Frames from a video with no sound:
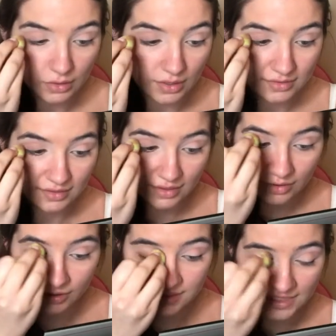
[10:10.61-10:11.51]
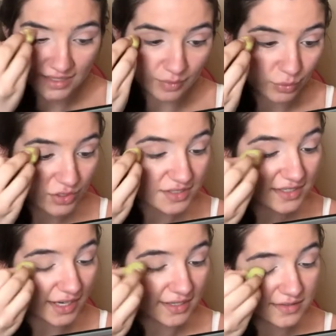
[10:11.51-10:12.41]
It's kind of hard to get a
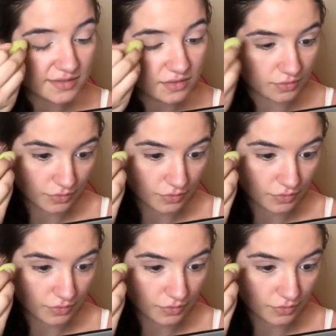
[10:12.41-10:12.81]
precise